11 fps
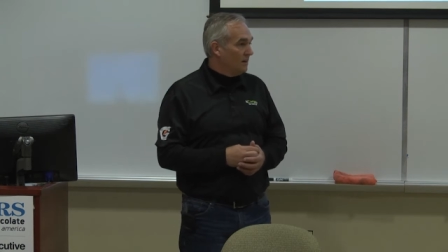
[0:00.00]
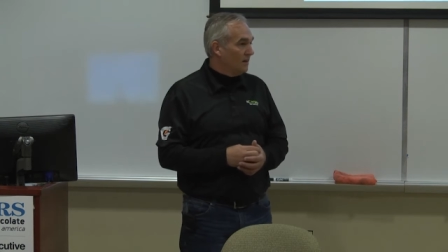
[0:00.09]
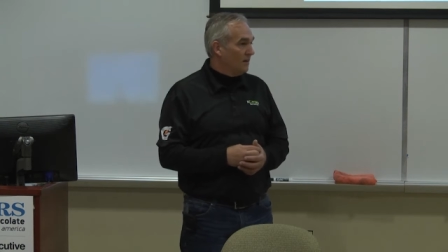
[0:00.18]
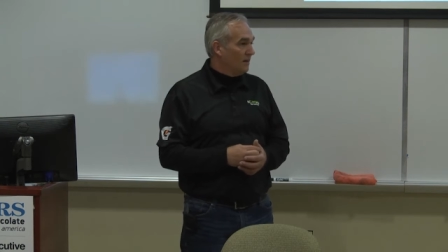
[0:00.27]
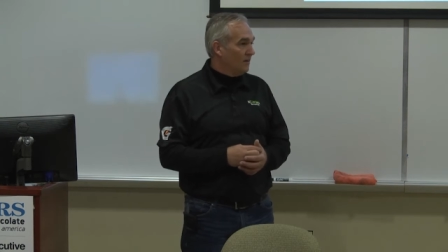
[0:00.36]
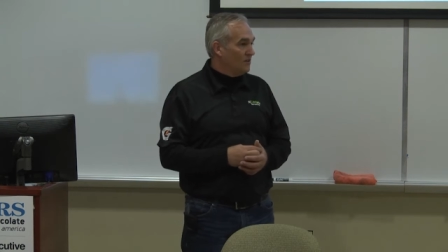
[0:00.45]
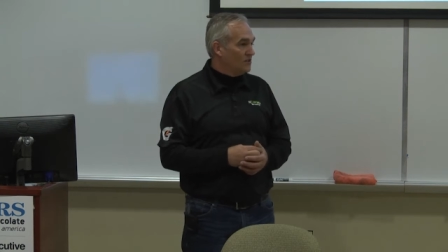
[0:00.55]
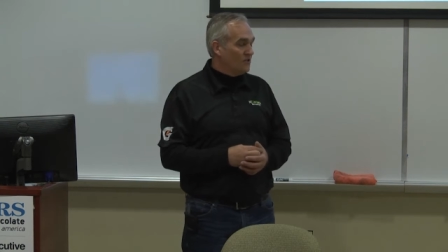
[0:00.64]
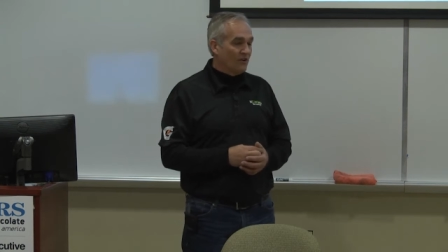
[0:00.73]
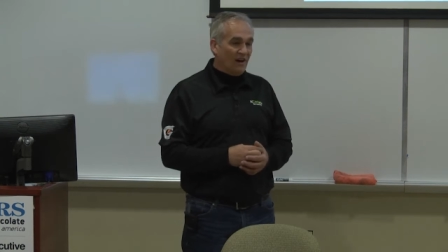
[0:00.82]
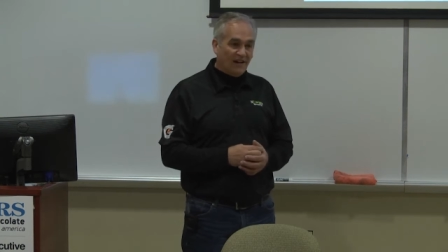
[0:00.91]
uh,
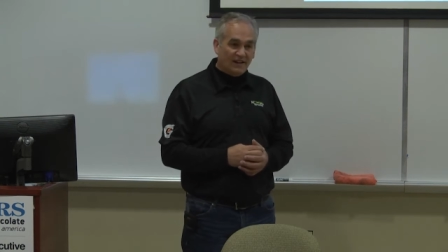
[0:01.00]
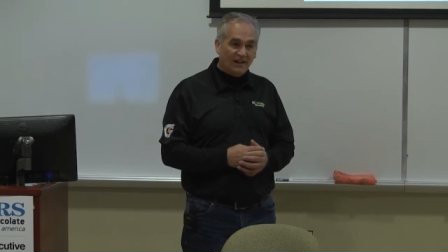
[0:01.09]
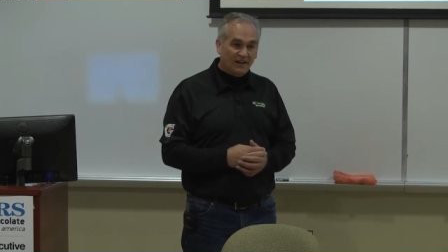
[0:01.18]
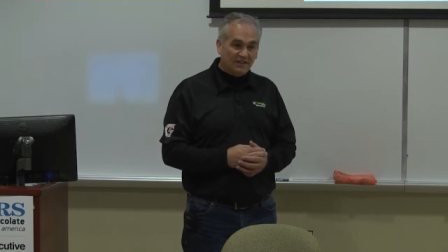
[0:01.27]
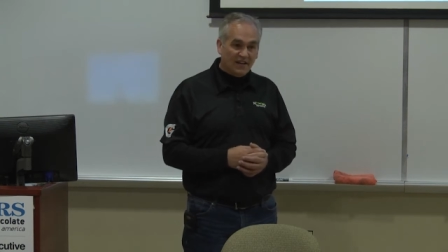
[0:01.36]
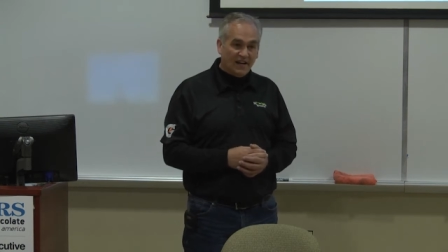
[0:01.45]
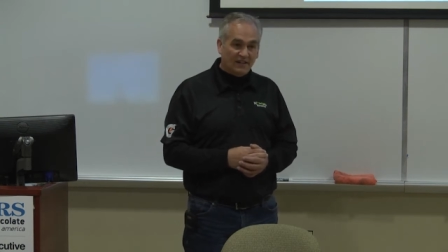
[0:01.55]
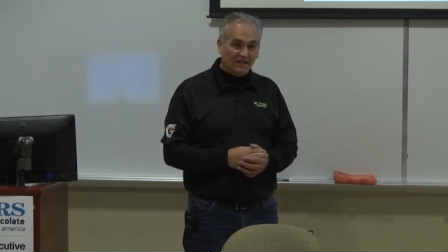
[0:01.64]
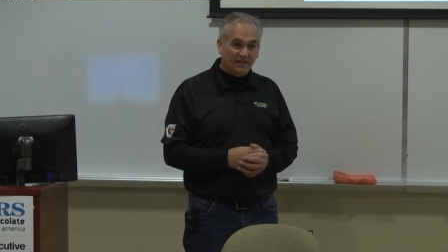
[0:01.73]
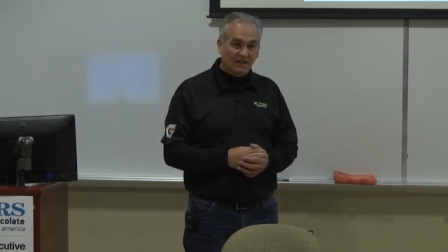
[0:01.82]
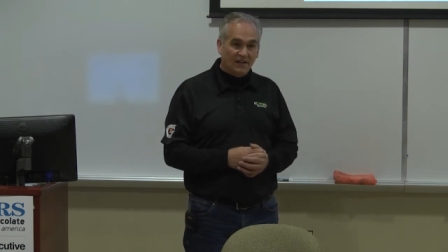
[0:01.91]
your eye
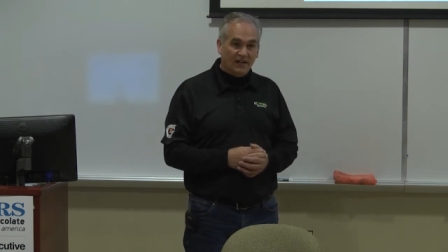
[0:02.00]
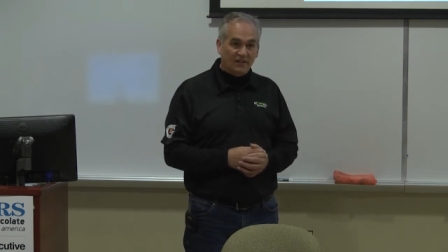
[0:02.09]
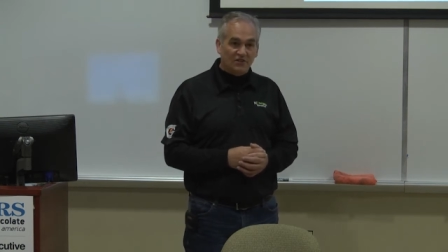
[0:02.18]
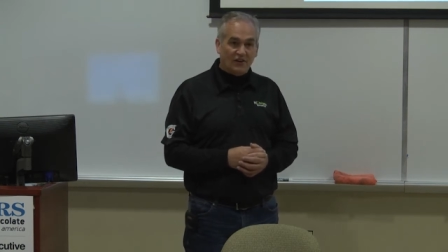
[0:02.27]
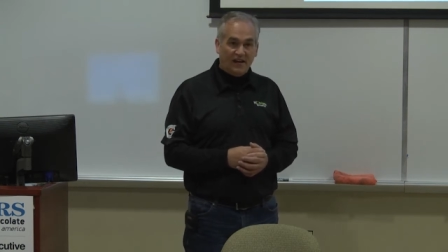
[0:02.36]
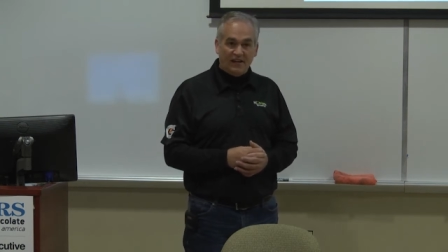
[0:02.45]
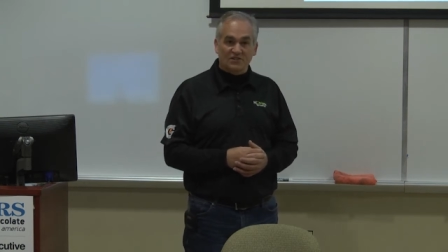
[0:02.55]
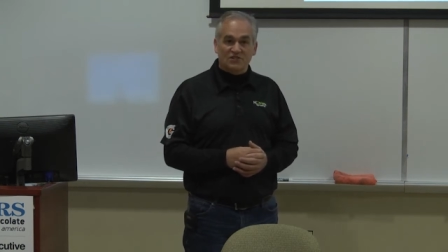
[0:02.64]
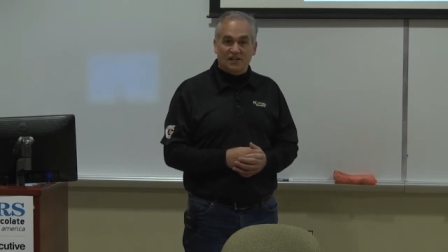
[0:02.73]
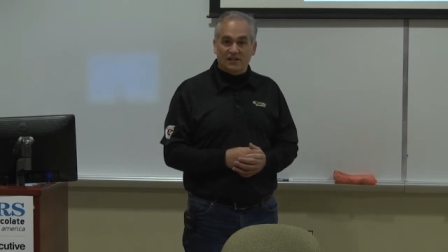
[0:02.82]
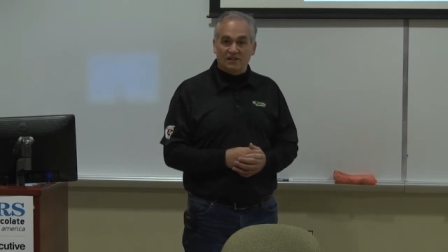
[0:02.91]
contact and your
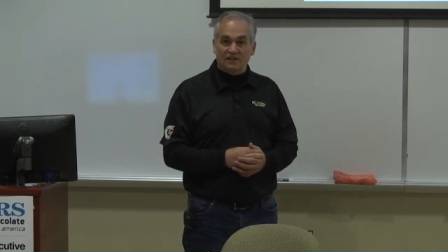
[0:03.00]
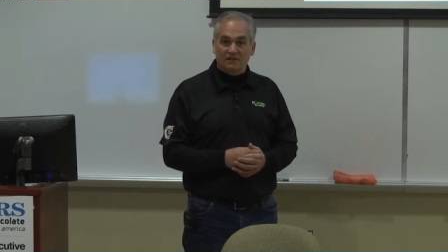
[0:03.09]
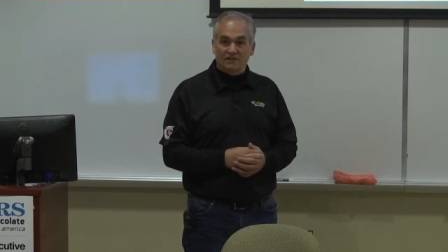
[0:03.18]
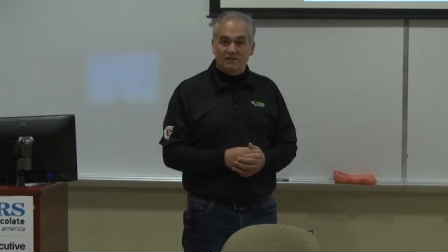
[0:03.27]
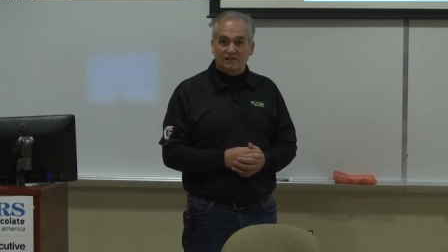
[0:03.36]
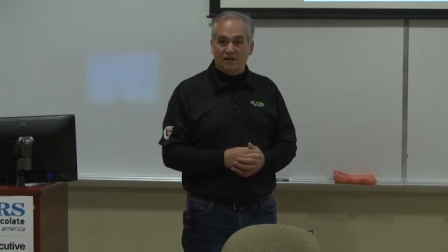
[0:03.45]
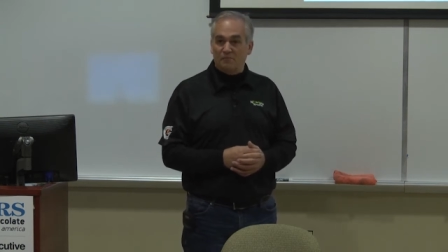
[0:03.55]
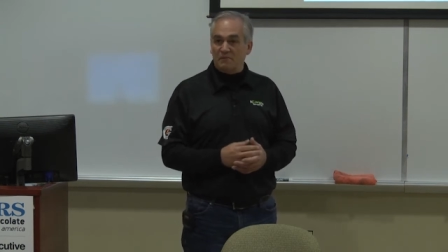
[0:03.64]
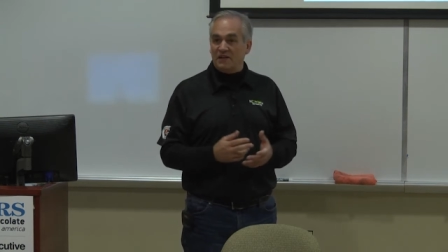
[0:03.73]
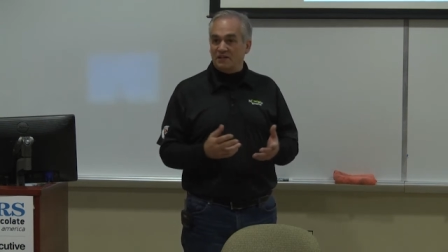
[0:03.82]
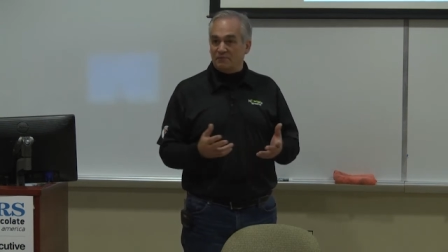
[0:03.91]
handshake uh,
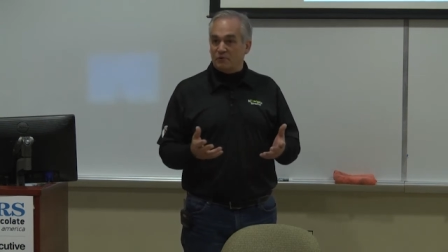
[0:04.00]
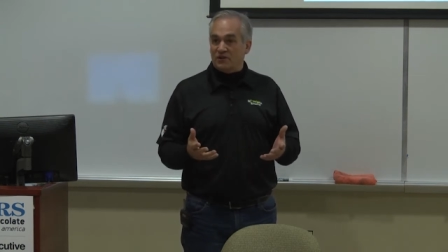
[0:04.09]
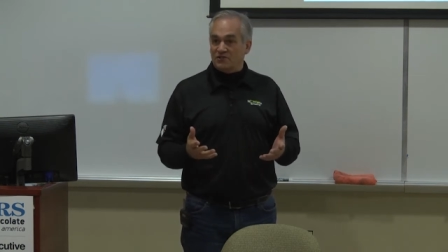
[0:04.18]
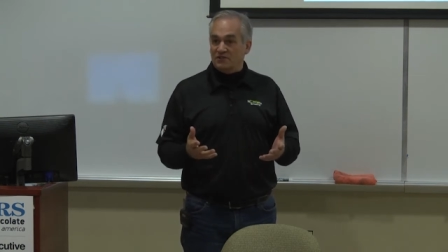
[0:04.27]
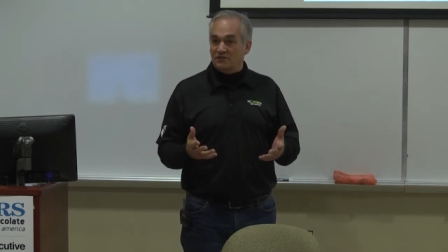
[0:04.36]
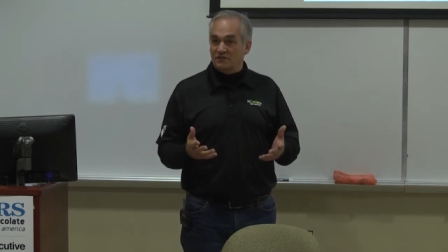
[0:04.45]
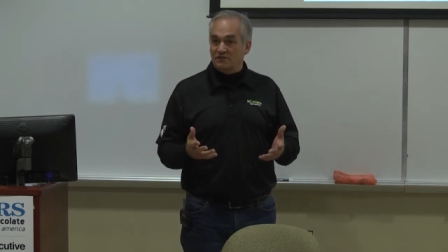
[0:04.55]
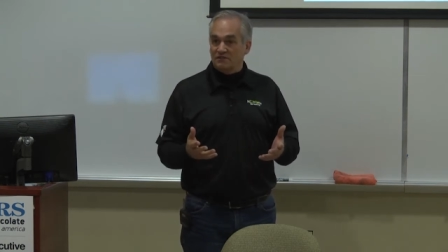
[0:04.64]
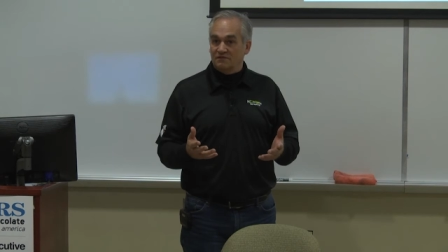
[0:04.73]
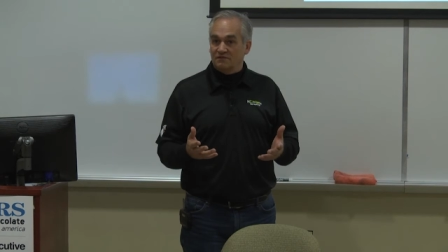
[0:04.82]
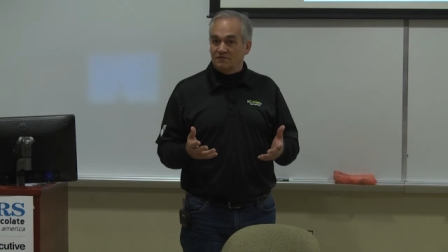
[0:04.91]
made an impression.
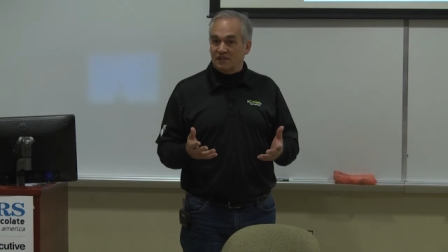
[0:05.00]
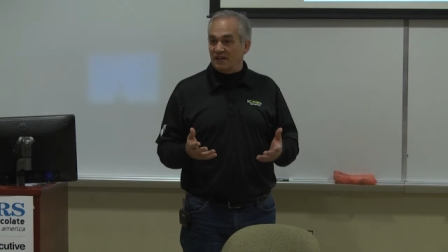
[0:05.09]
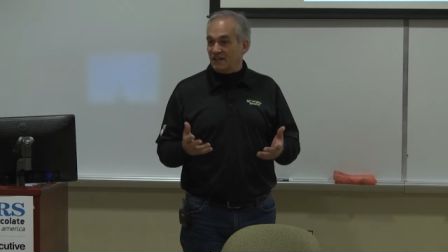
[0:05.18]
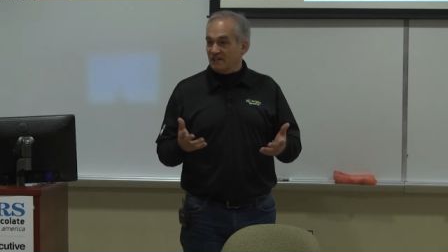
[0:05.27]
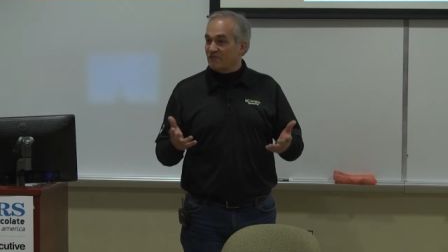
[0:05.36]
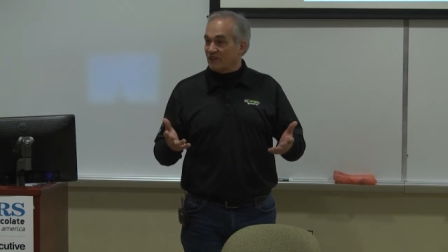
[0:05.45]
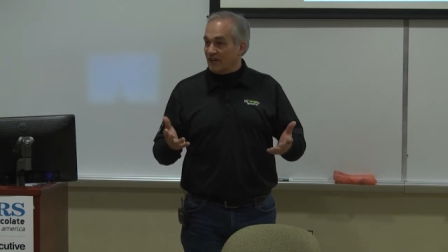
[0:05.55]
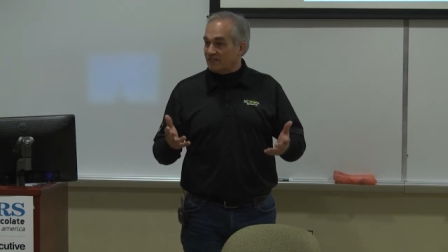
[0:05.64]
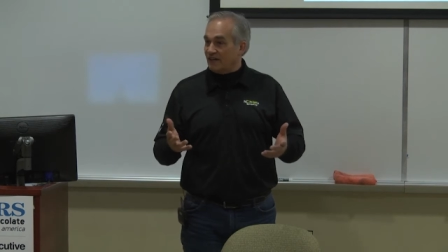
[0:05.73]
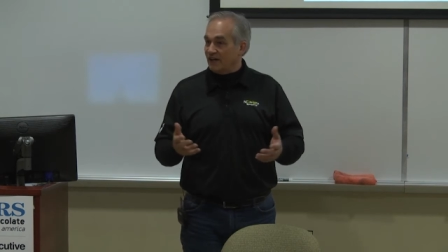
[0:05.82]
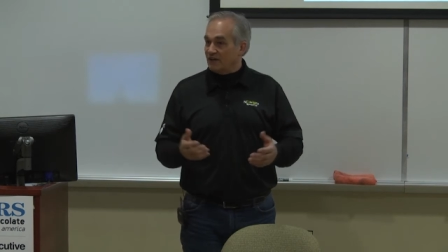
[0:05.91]
And I didn't
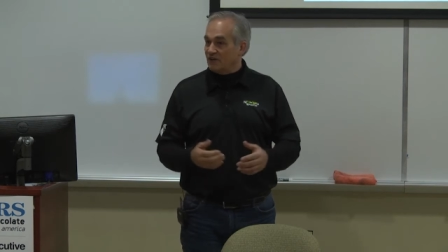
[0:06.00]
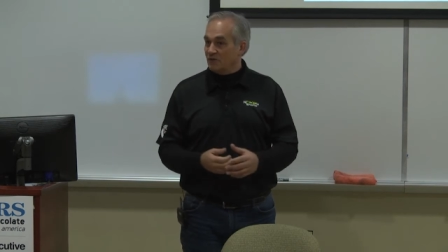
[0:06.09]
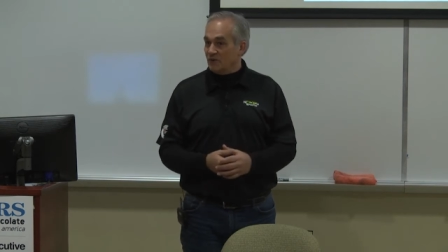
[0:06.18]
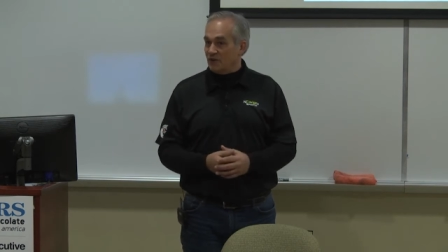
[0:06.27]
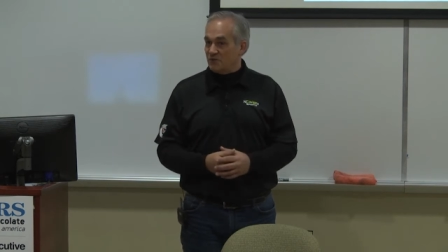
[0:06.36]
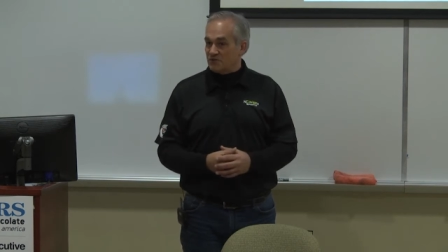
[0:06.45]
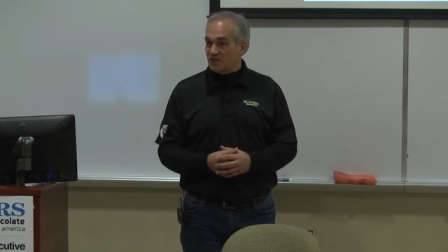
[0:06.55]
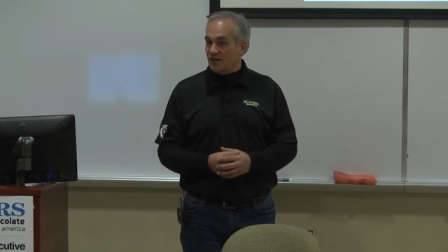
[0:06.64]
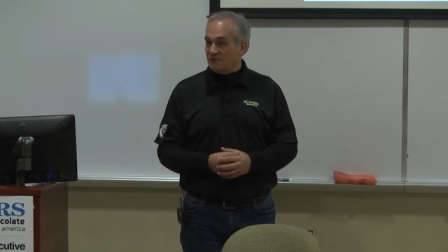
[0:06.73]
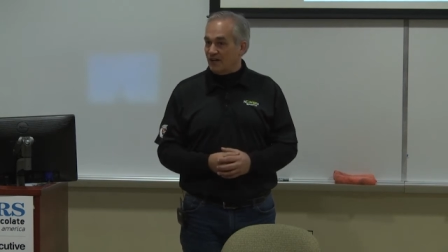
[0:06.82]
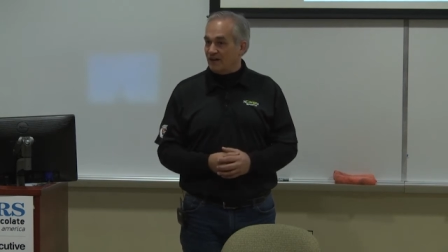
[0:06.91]
forget that when it was
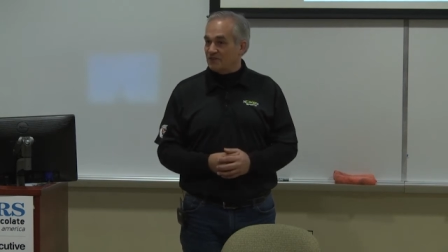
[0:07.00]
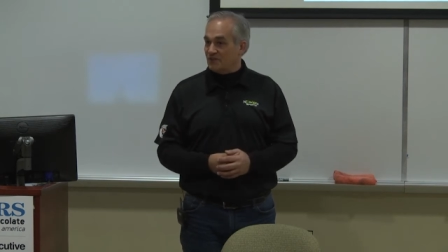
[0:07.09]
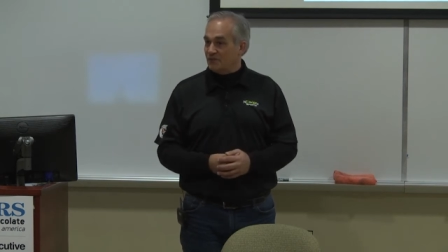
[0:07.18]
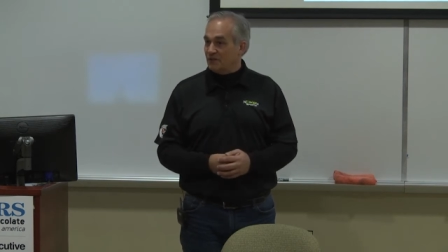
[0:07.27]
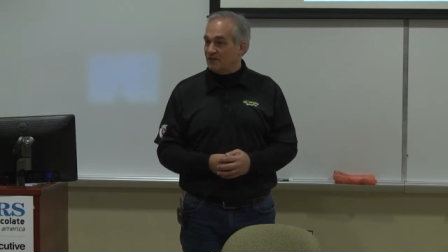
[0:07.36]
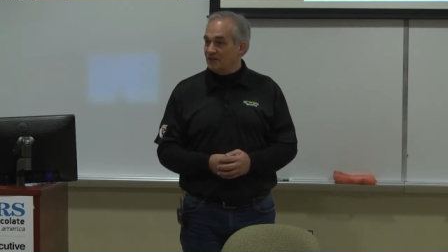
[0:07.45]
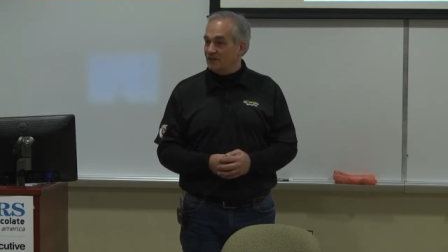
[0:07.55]
time to hire someone.